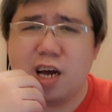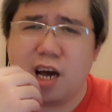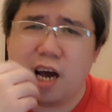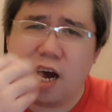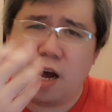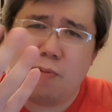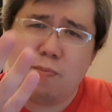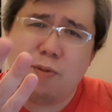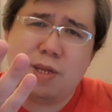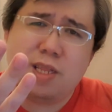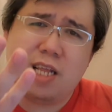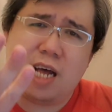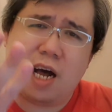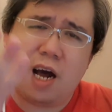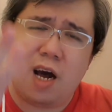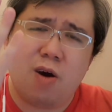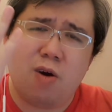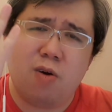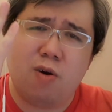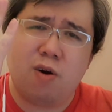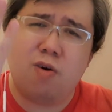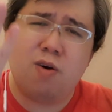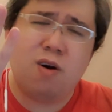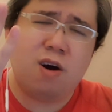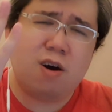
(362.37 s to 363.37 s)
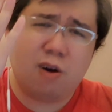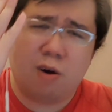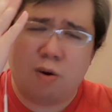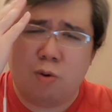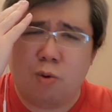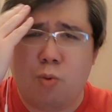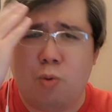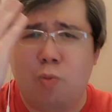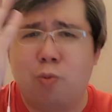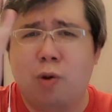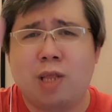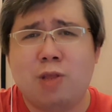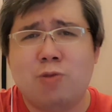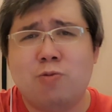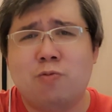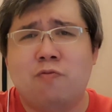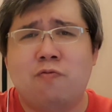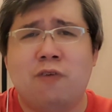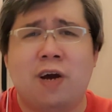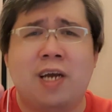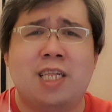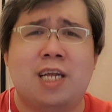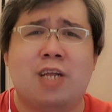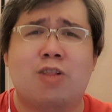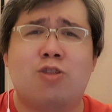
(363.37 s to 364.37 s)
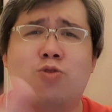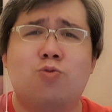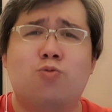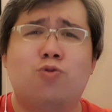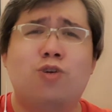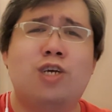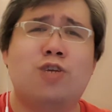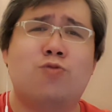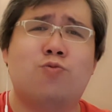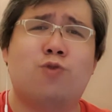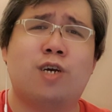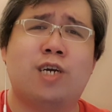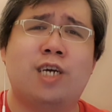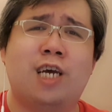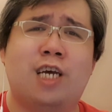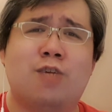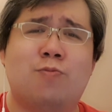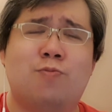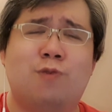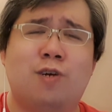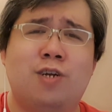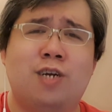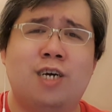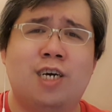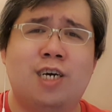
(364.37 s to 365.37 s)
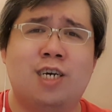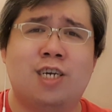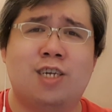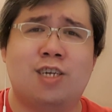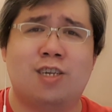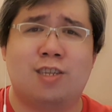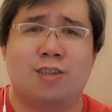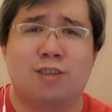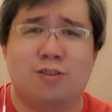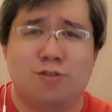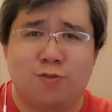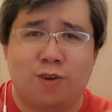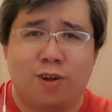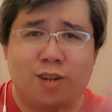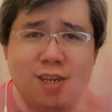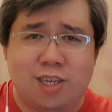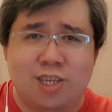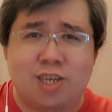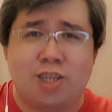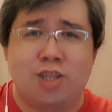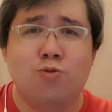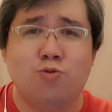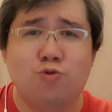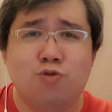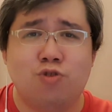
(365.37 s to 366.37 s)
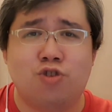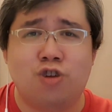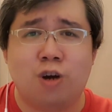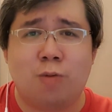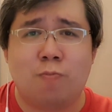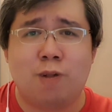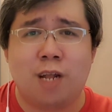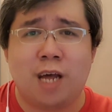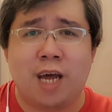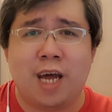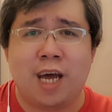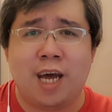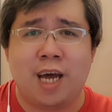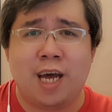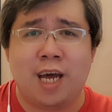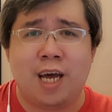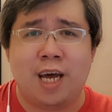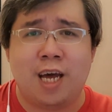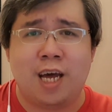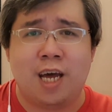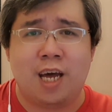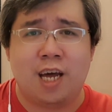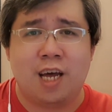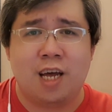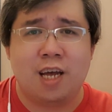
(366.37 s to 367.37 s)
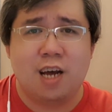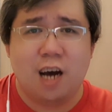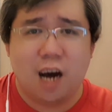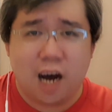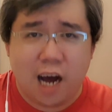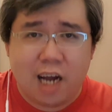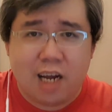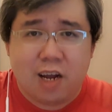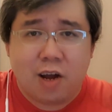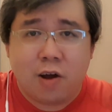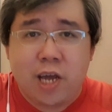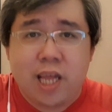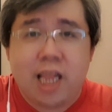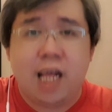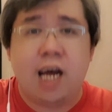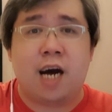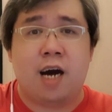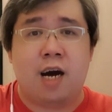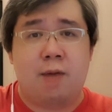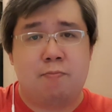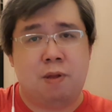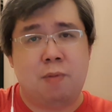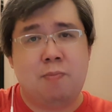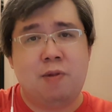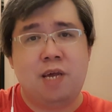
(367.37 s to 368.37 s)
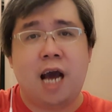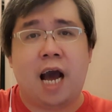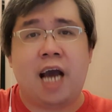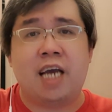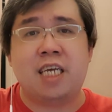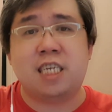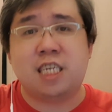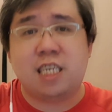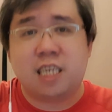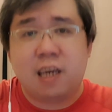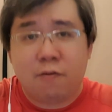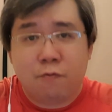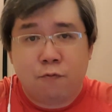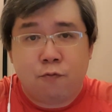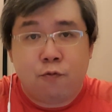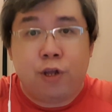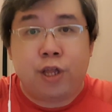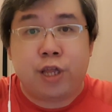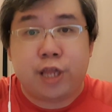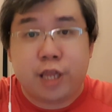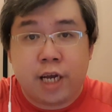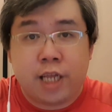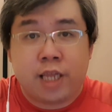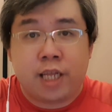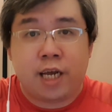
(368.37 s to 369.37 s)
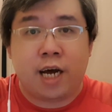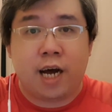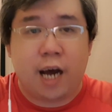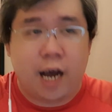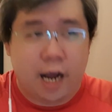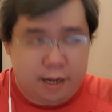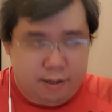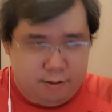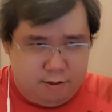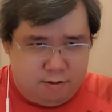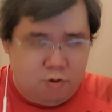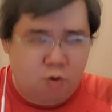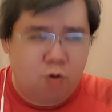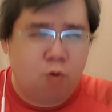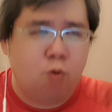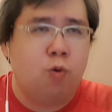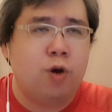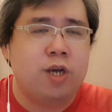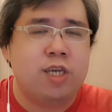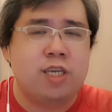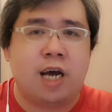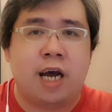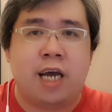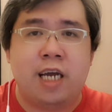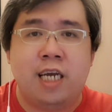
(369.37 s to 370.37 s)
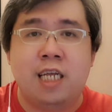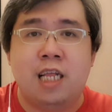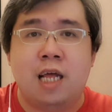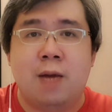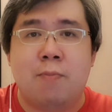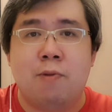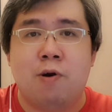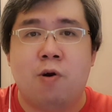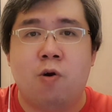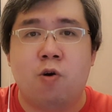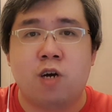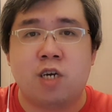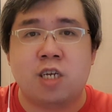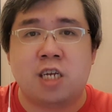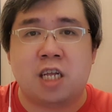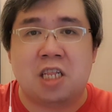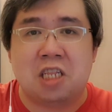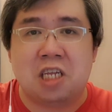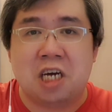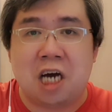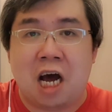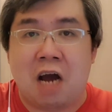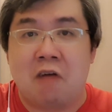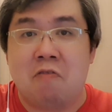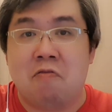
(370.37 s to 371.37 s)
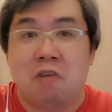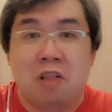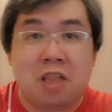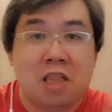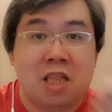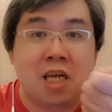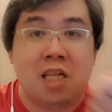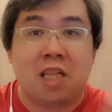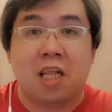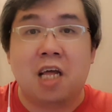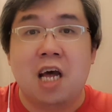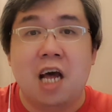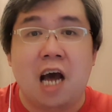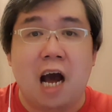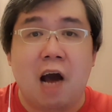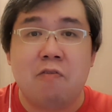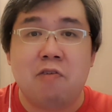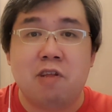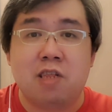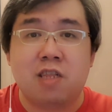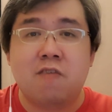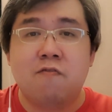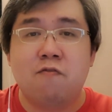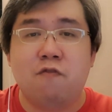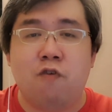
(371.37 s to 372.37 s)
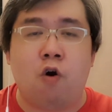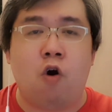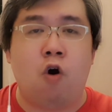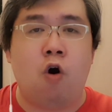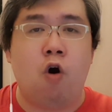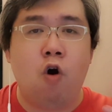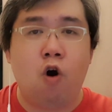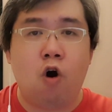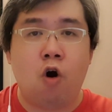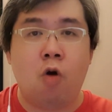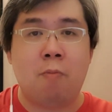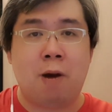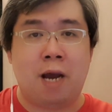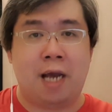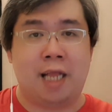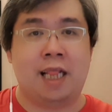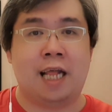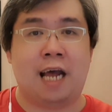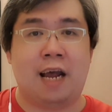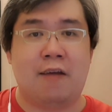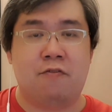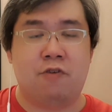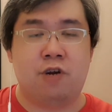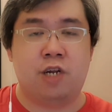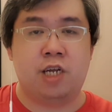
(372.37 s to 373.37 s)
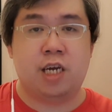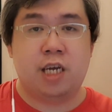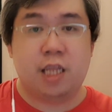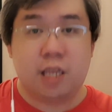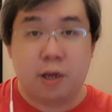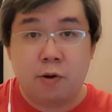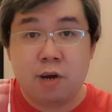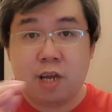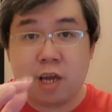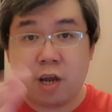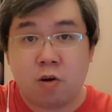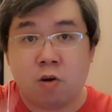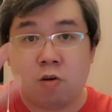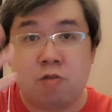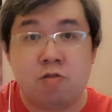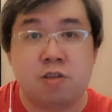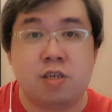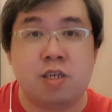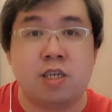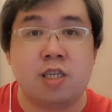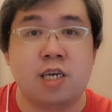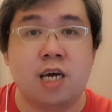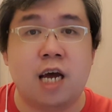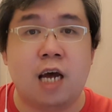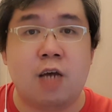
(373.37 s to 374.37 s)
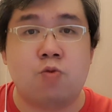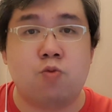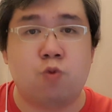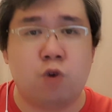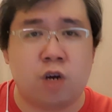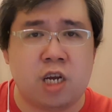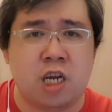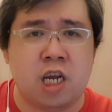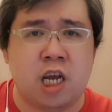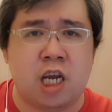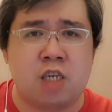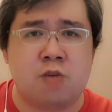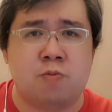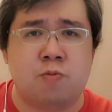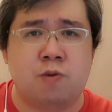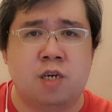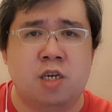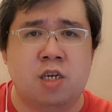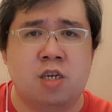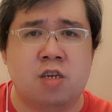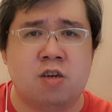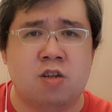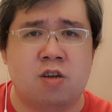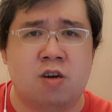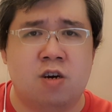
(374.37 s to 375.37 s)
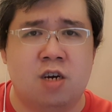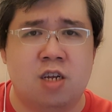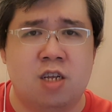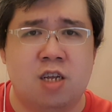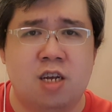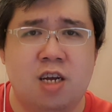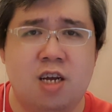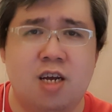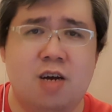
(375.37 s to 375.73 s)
I mean, where to find that 2 years working experience? This one is a new job leh. Okay lah, maybe I self-return I eat at my hawker center, I return for all my life already. That one can consider as working experience or not.